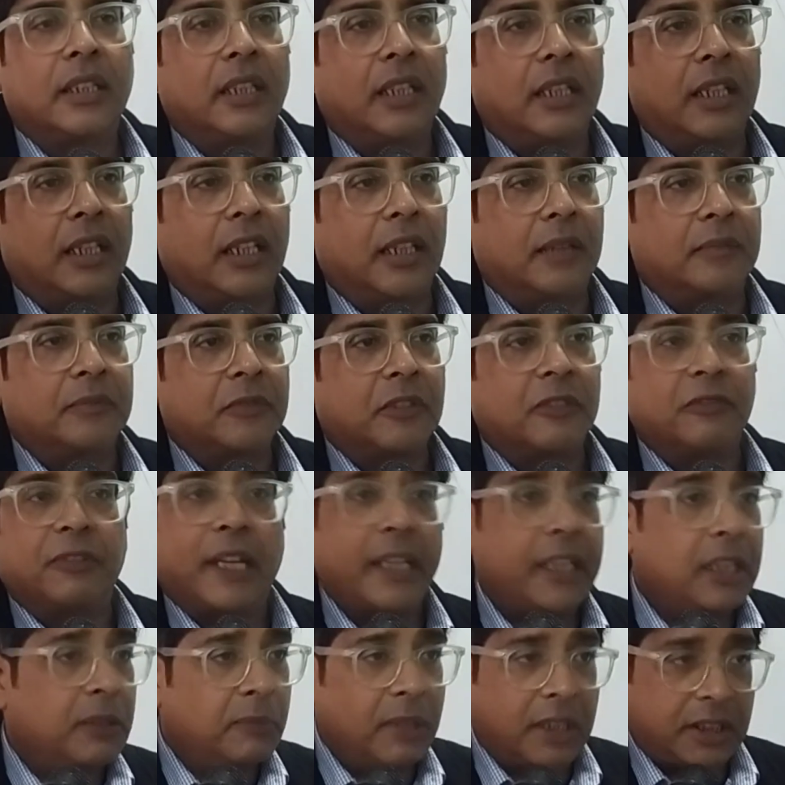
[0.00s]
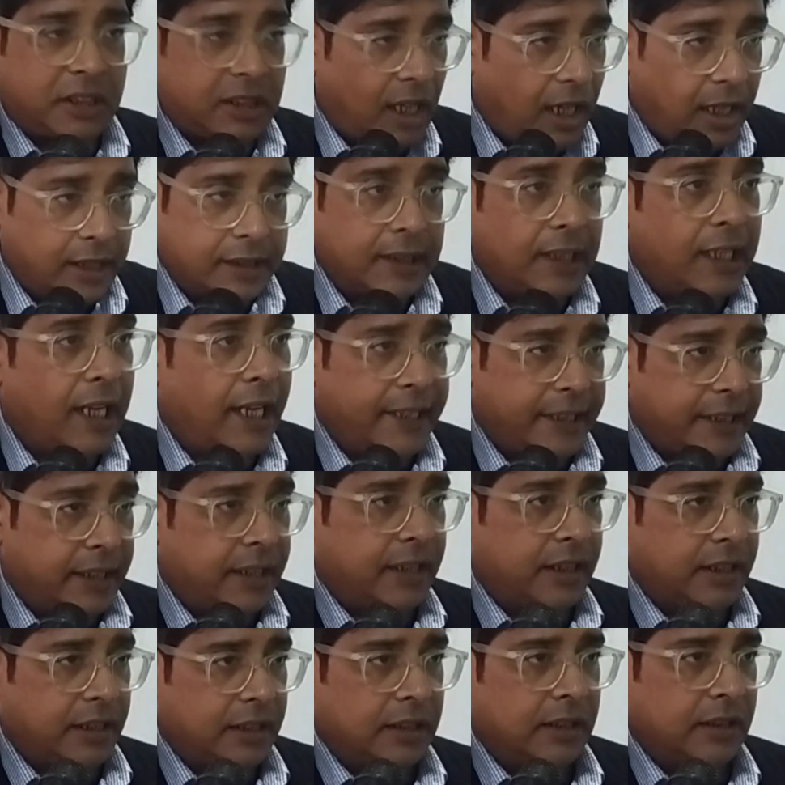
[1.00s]
very much
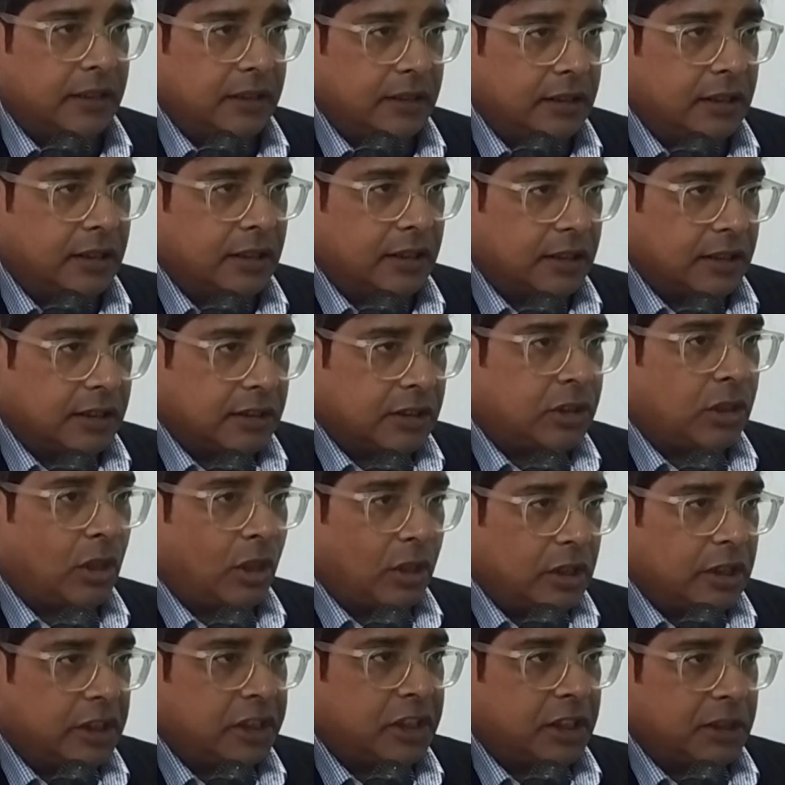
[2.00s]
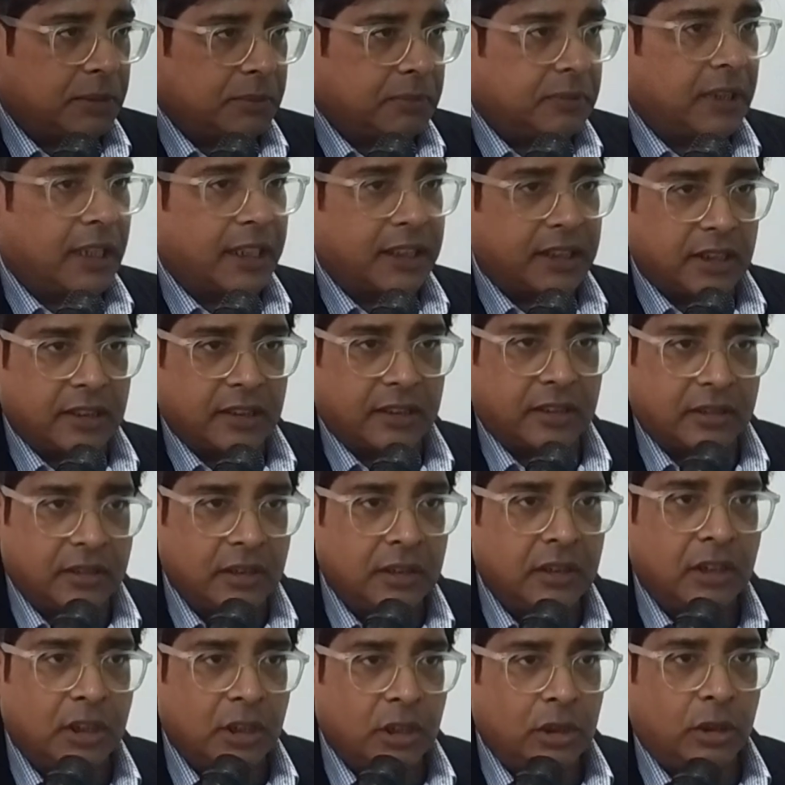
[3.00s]
unlike the scholarship that is
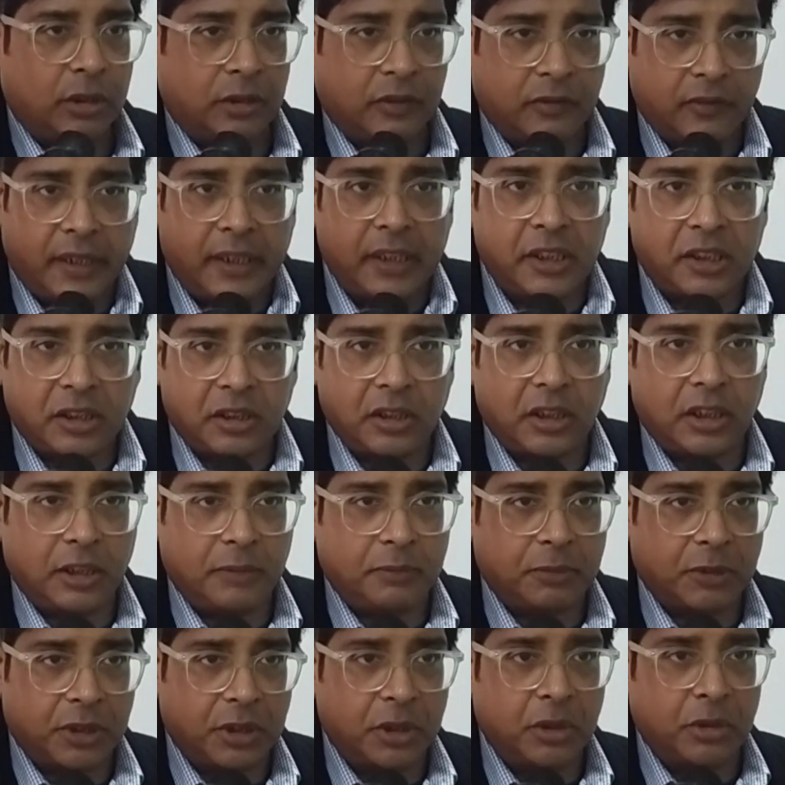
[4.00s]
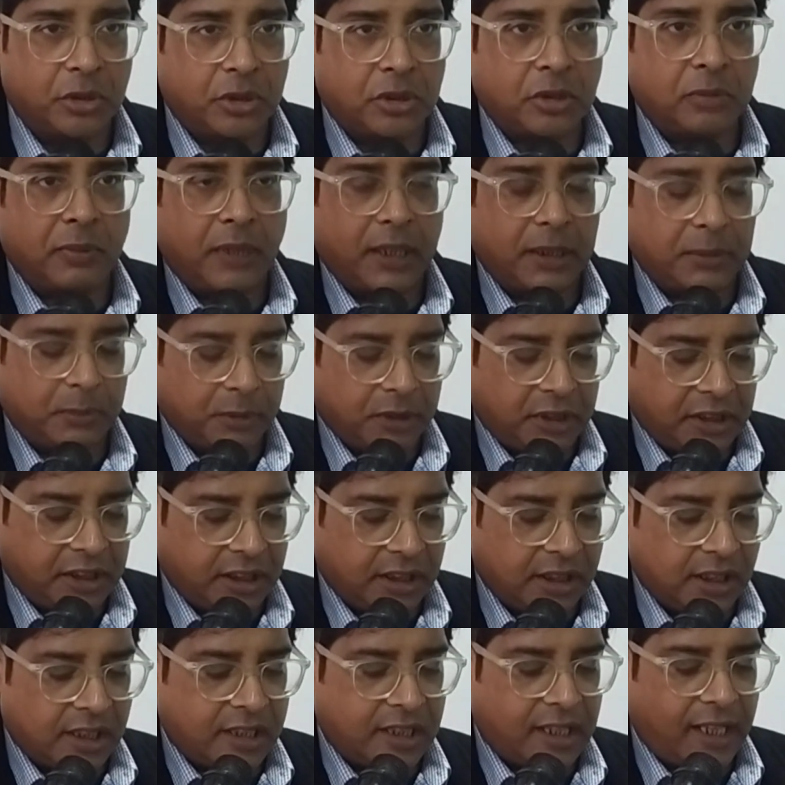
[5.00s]
conventionally produced by
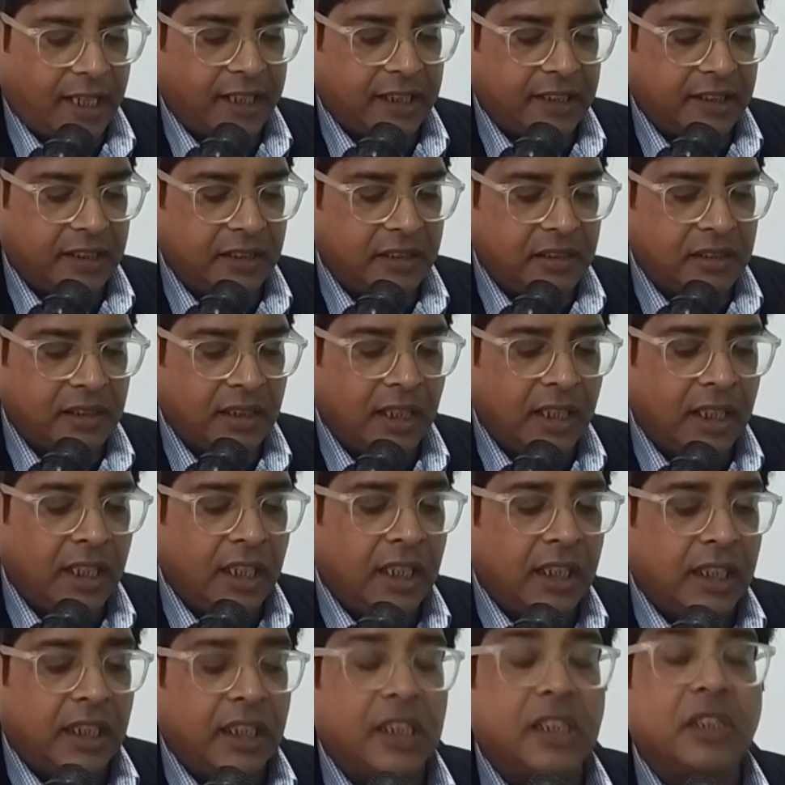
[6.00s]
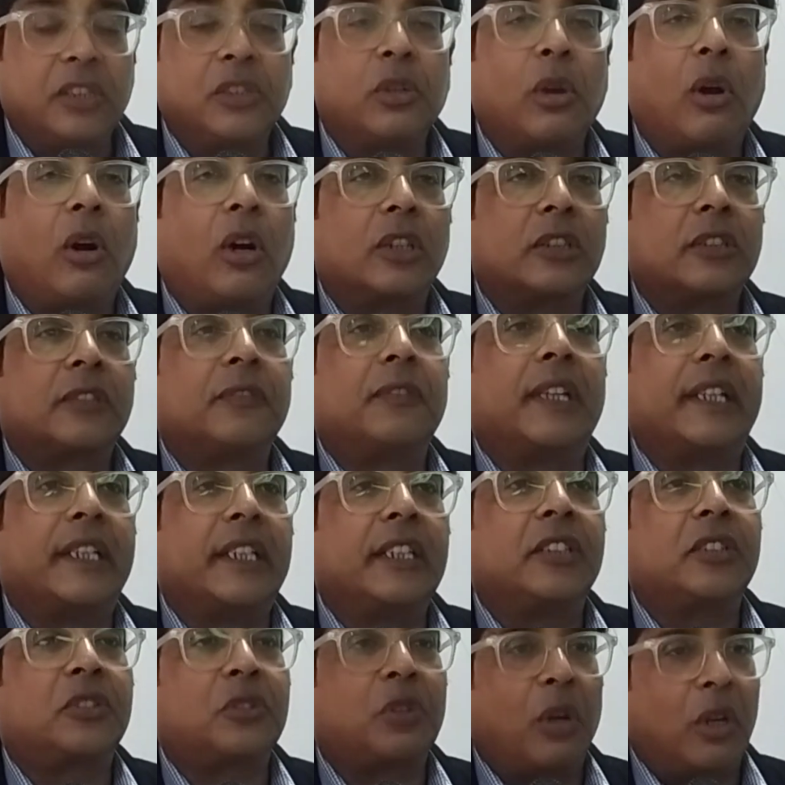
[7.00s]
political scientists. It draws
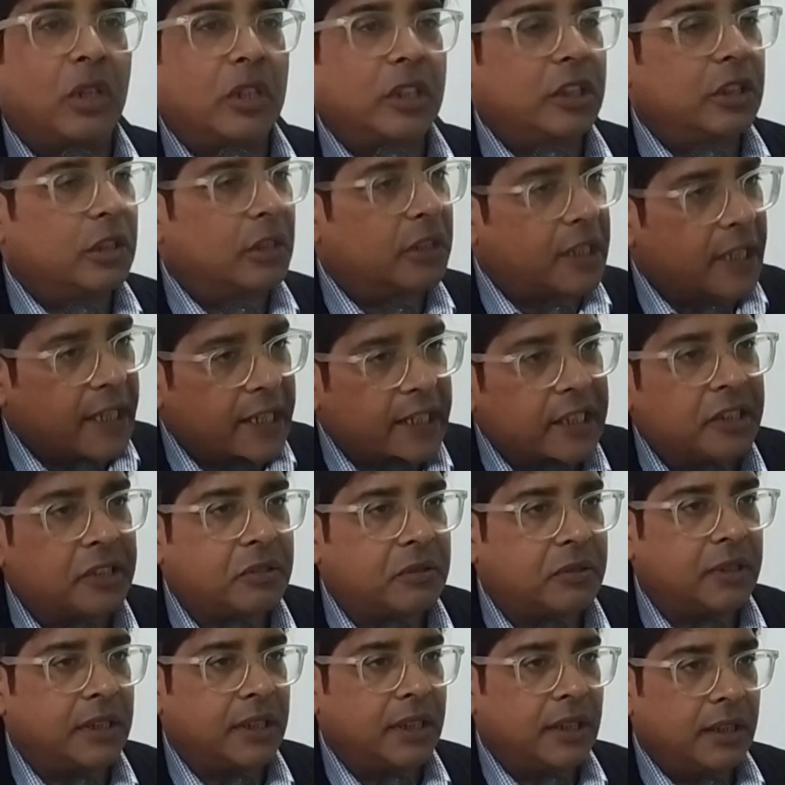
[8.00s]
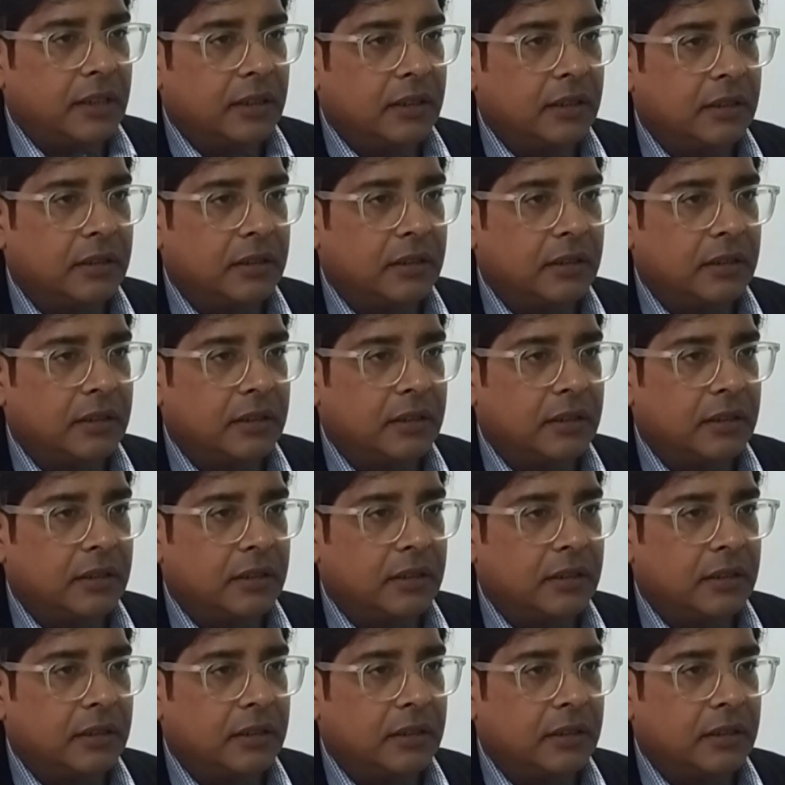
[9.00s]
very strongly on history,